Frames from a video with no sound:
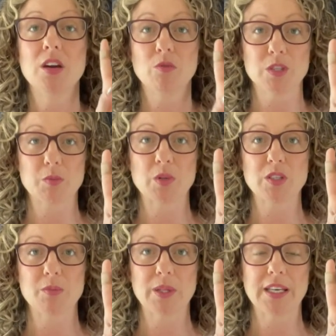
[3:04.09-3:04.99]

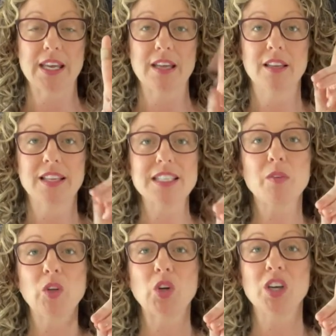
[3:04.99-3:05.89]
responsibility. Let's have
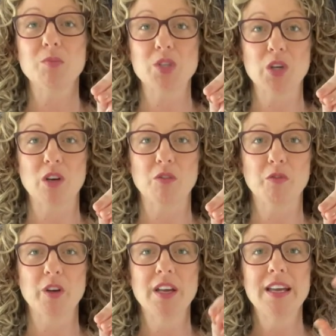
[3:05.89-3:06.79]
a look at observe.